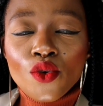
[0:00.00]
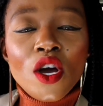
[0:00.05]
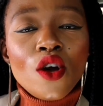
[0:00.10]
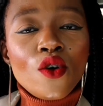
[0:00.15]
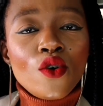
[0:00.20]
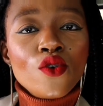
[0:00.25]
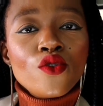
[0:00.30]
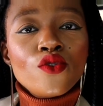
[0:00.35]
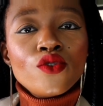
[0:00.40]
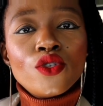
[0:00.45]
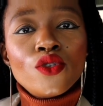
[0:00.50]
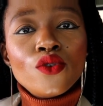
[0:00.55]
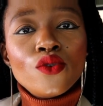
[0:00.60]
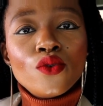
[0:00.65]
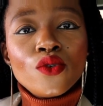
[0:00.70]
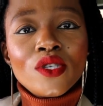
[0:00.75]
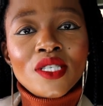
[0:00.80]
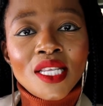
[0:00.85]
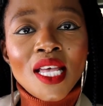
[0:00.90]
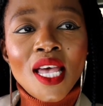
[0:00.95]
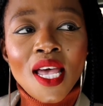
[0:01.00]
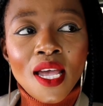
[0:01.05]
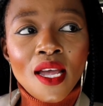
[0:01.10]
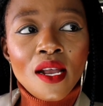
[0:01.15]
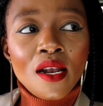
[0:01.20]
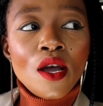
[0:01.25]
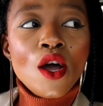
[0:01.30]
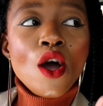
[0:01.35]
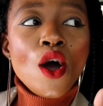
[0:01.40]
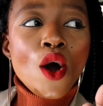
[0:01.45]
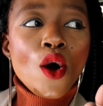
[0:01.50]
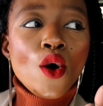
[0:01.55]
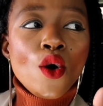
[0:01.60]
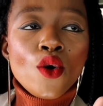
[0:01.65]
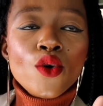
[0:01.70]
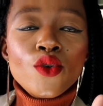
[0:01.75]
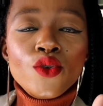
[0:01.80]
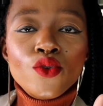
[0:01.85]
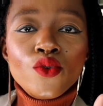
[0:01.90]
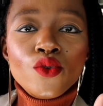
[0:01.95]
you are going to sell,
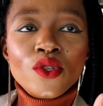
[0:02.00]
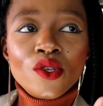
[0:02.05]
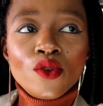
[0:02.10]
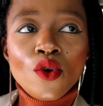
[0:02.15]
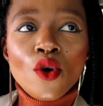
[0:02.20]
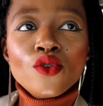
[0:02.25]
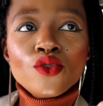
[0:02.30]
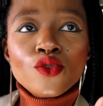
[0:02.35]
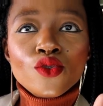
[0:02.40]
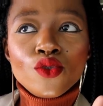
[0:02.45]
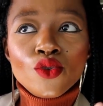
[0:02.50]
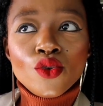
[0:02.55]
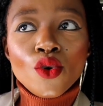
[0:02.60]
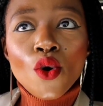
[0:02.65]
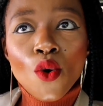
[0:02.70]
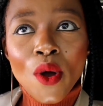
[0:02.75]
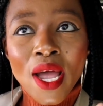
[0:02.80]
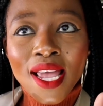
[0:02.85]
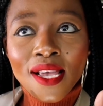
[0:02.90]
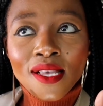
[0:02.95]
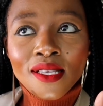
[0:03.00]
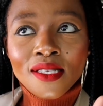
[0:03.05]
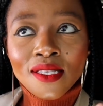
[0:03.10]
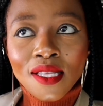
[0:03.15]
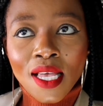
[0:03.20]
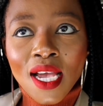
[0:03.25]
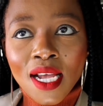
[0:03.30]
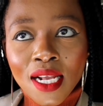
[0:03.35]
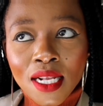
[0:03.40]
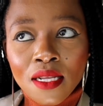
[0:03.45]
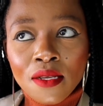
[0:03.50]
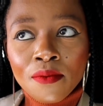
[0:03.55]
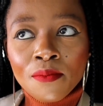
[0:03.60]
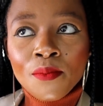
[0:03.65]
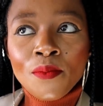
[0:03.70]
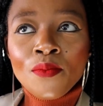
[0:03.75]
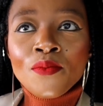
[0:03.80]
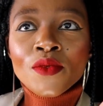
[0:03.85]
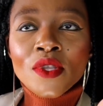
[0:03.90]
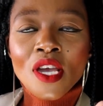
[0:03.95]
or you don't know exactly
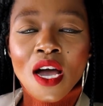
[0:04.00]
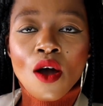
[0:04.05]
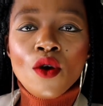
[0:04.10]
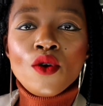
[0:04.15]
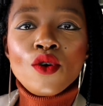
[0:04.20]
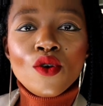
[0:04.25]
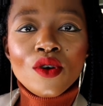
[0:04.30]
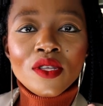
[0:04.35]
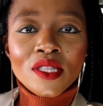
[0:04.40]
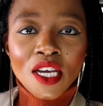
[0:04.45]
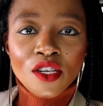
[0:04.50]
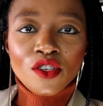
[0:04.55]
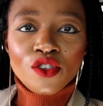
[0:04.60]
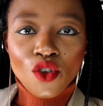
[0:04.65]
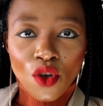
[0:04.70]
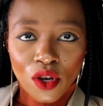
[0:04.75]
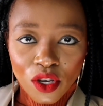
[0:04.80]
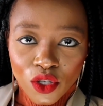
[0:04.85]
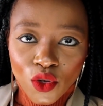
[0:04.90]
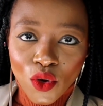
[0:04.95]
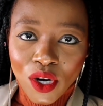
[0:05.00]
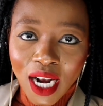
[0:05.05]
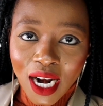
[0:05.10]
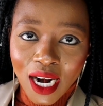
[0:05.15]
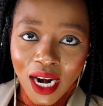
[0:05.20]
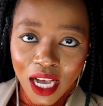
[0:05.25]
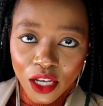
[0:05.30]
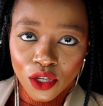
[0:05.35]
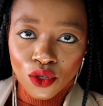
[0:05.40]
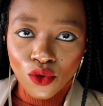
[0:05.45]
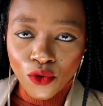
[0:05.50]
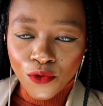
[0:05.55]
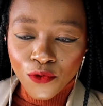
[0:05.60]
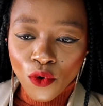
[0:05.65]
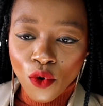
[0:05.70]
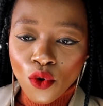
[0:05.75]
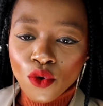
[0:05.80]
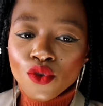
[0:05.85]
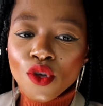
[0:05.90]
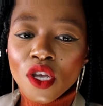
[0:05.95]
how long that stock is going to last you
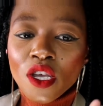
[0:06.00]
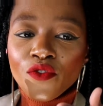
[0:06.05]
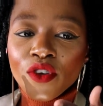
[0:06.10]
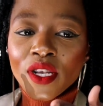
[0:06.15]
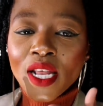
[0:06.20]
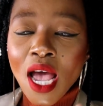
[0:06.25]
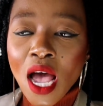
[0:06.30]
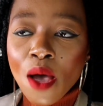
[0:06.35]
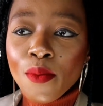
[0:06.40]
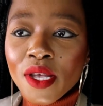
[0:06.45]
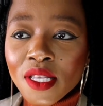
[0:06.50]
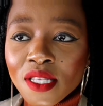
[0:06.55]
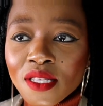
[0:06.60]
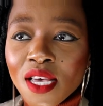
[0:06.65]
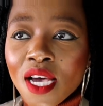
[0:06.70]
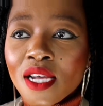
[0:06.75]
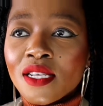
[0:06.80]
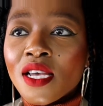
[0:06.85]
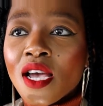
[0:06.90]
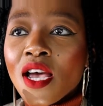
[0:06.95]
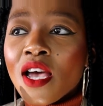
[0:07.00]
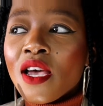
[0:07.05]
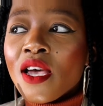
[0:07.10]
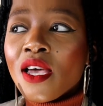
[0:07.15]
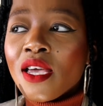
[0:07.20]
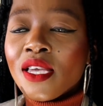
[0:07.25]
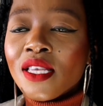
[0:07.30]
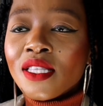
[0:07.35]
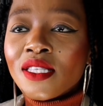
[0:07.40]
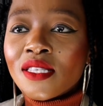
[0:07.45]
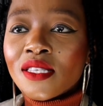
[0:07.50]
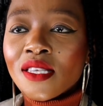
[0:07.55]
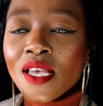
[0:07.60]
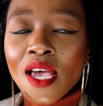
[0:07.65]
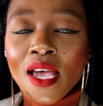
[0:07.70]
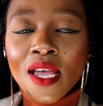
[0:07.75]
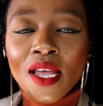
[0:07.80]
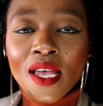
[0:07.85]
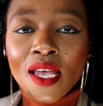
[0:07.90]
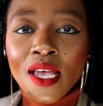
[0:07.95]
for. So if it happens that it's
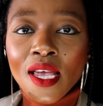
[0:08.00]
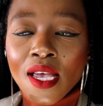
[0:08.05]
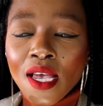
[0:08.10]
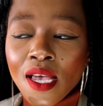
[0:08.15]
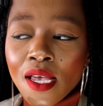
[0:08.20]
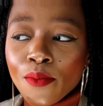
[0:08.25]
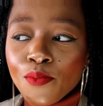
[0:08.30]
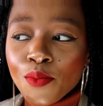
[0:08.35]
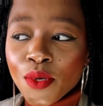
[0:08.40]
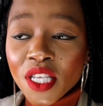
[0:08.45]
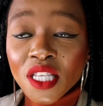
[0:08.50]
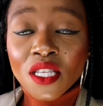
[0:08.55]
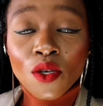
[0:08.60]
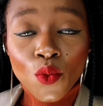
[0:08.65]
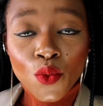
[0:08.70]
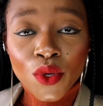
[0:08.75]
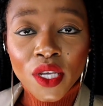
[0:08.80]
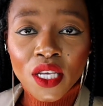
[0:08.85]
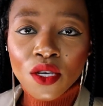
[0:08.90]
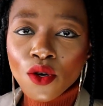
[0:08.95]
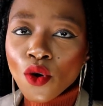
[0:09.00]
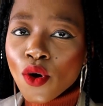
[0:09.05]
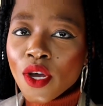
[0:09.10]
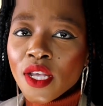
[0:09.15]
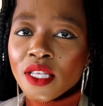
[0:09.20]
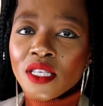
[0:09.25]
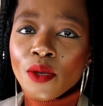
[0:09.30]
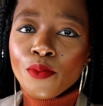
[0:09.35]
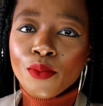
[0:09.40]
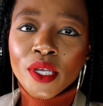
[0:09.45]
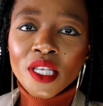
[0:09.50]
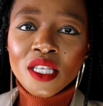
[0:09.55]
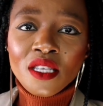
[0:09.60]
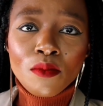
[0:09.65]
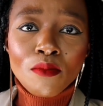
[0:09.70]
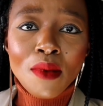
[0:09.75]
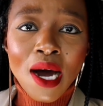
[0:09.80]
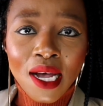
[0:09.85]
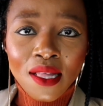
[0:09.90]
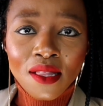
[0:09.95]
a busy week or it's a busy
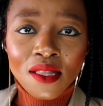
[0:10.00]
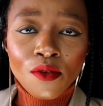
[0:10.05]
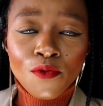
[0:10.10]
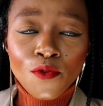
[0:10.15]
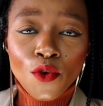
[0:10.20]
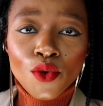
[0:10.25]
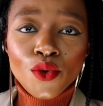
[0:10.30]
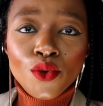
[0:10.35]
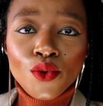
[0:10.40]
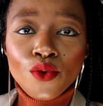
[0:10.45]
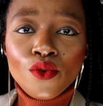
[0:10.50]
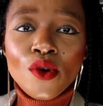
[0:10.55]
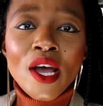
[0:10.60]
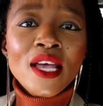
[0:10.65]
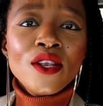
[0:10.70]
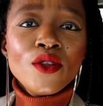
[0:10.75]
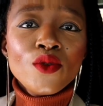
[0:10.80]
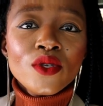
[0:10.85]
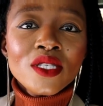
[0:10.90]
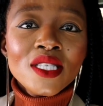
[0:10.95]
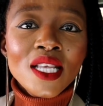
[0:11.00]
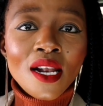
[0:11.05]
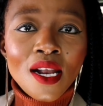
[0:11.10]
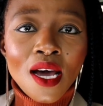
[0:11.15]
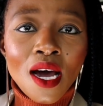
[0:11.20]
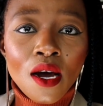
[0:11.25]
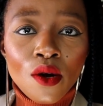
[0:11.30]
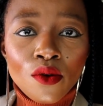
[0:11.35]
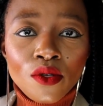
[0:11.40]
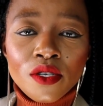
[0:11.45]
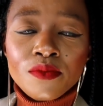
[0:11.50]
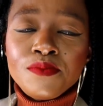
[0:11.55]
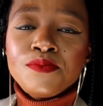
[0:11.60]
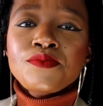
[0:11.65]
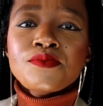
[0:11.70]
month for you and you sell out,